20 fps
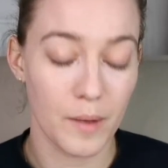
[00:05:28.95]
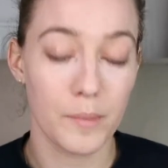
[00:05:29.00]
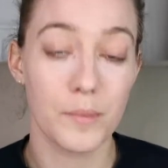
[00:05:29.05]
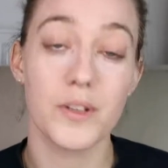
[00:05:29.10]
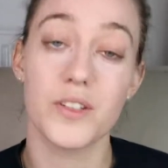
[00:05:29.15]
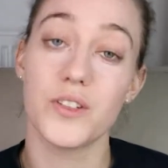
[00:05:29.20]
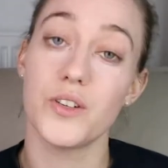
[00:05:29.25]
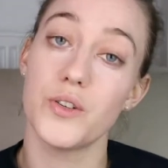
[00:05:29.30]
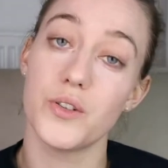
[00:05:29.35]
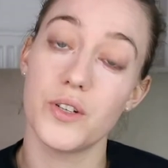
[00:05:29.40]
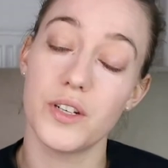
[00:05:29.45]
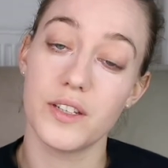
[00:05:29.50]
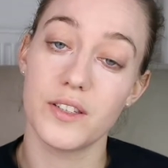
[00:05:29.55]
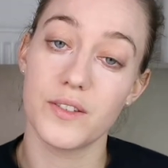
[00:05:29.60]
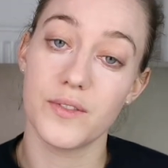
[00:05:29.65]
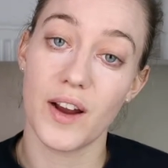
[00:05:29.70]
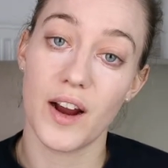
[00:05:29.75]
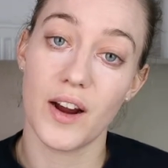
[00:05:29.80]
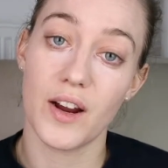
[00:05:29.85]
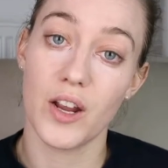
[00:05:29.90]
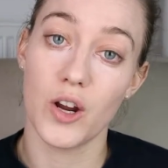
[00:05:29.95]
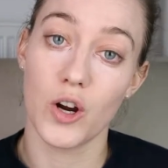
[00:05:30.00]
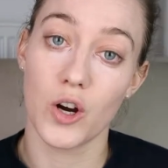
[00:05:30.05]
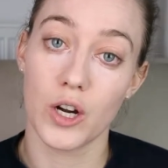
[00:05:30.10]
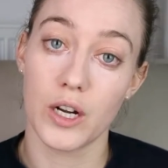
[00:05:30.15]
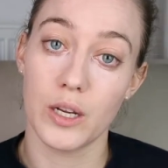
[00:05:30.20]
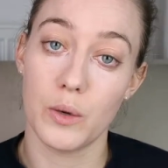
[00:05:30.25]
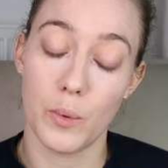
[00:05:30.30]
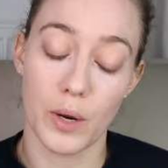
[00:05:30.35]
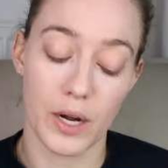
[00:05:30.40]
because usually it's very
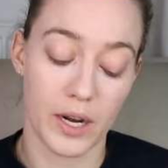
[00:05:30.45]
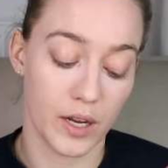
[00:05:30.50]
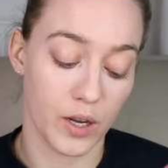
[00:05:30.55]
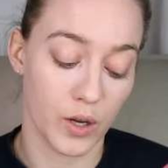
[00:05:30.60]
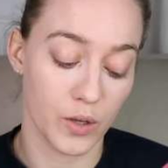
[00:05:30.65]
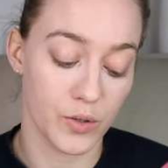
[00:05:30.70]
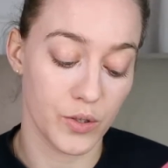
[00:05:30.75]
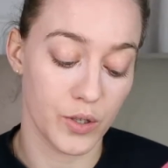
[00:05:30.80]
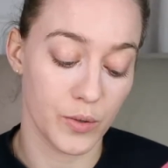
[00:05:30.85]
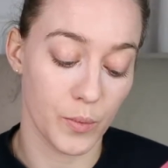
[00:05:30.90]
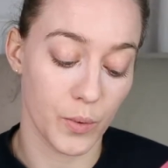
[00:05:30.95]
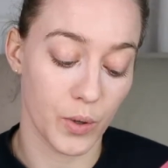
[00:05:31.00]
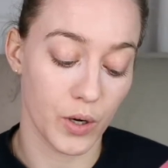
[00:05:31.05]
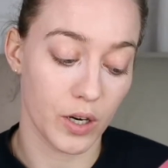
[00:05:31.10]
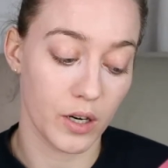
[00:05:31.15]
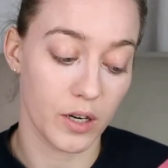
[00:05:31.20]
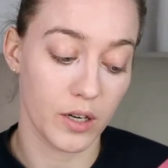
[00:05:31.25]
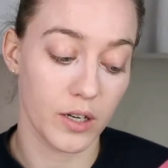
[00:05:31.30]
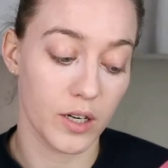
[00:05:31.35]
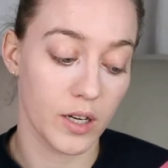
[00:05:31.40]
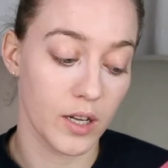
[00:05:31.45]
early when I go to work.